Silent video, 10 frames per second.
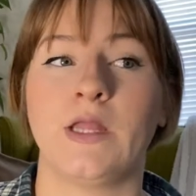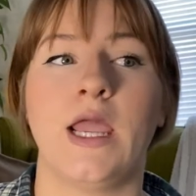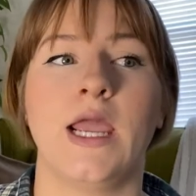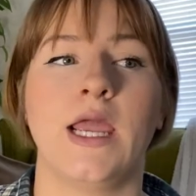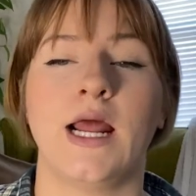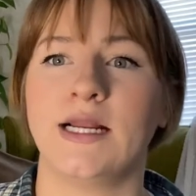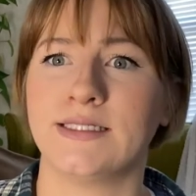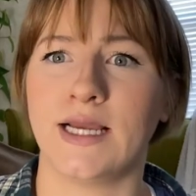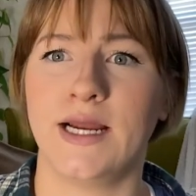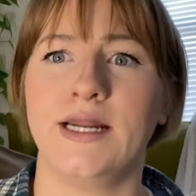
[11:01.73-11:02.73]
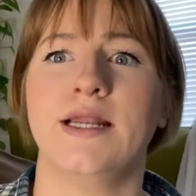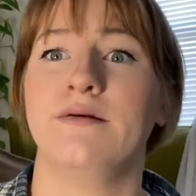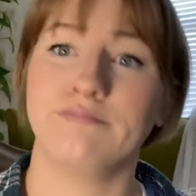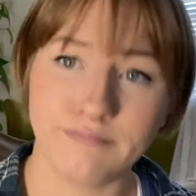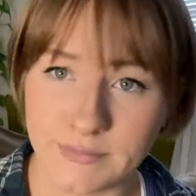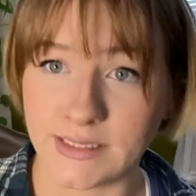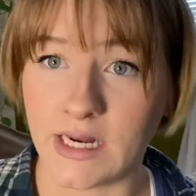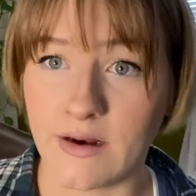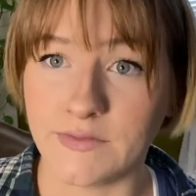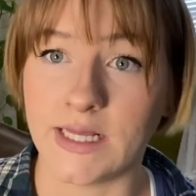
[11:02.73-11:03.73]
and I decided
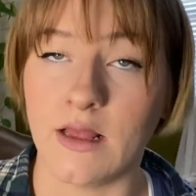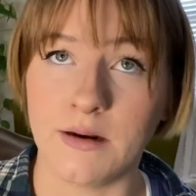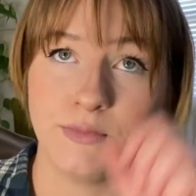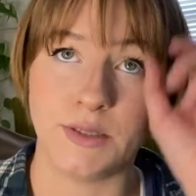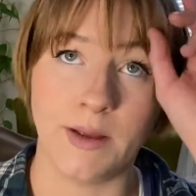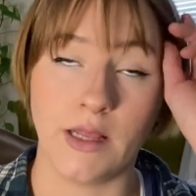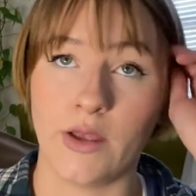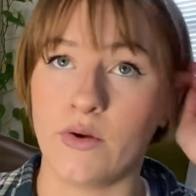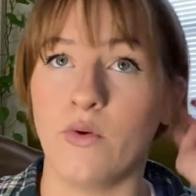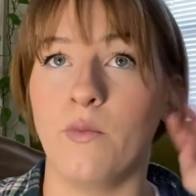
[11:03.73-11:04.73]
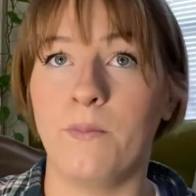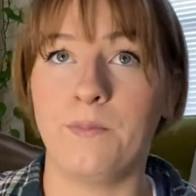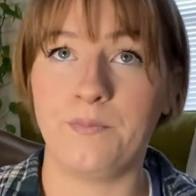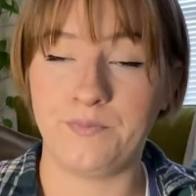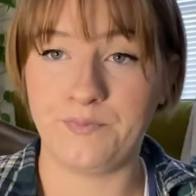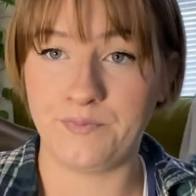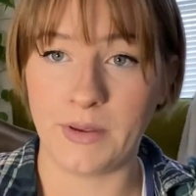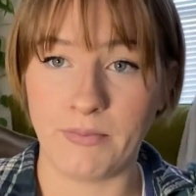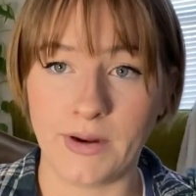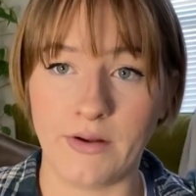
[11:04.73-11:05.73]
instead of selling them to my local
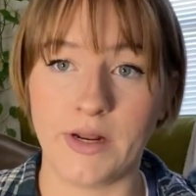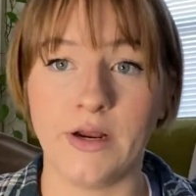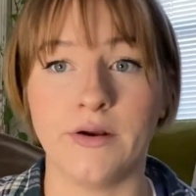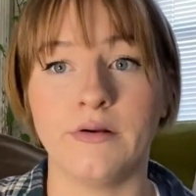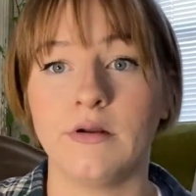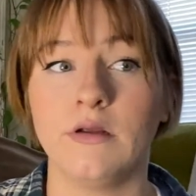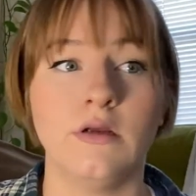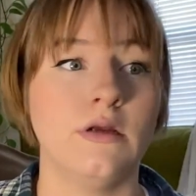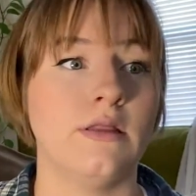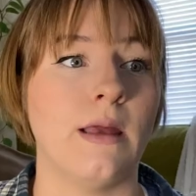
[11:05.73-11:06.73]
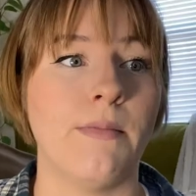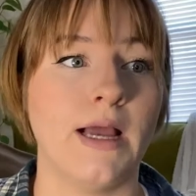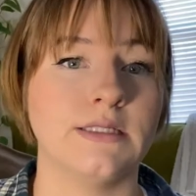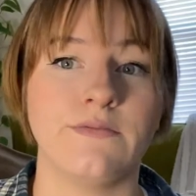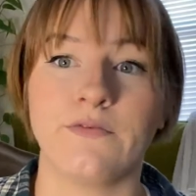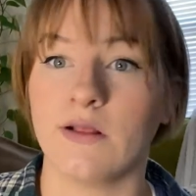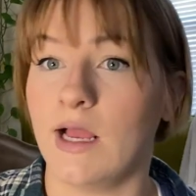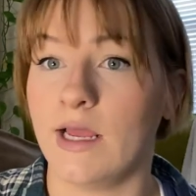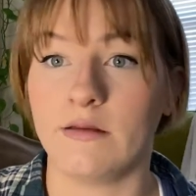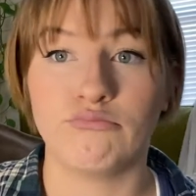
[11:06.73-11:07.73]
people down here that buys them for
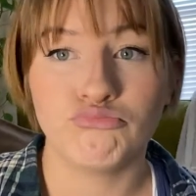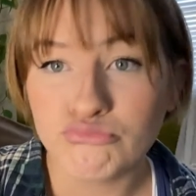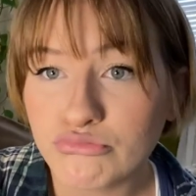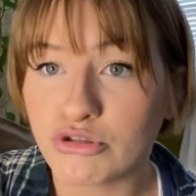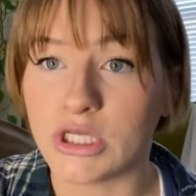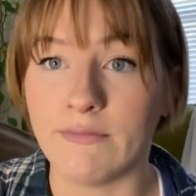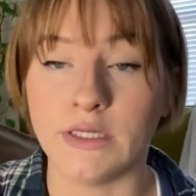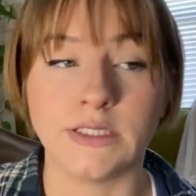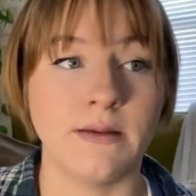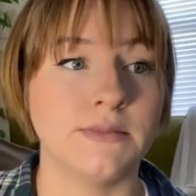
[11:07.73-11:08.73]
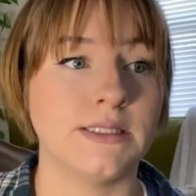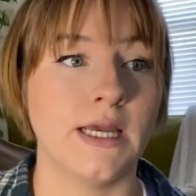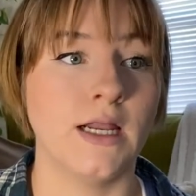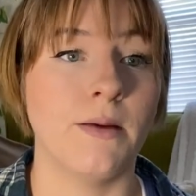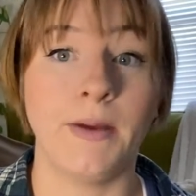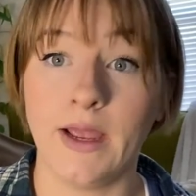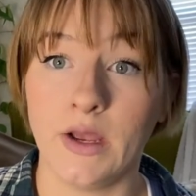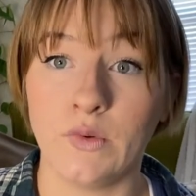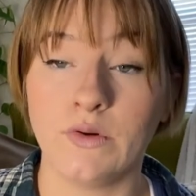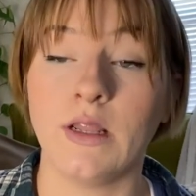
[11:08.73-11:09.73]
like 70-something cents a
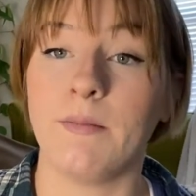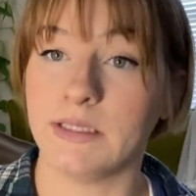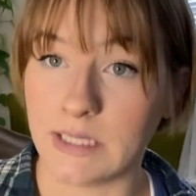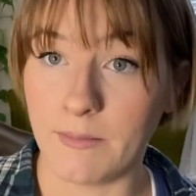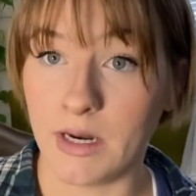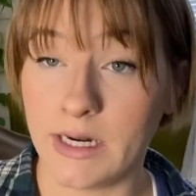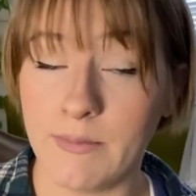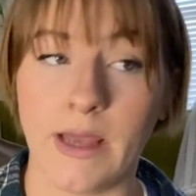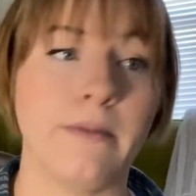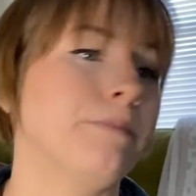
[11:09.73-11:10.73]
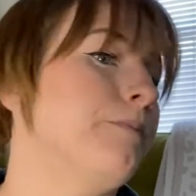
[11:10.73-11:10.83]
pound, let me sell them on eBay.